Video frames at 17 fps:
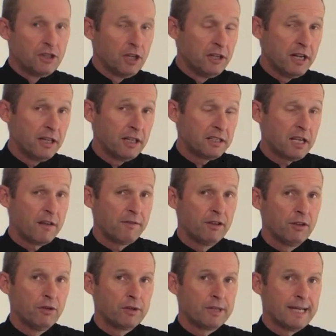So now let's have
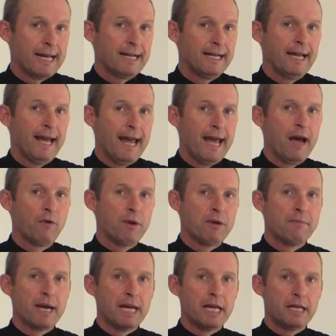a look at how
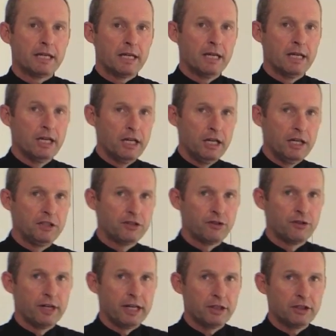we make
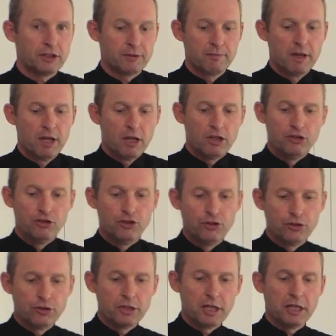Easter eggs. You
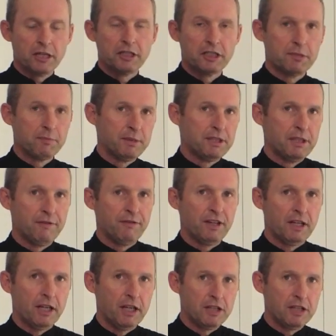do need a specific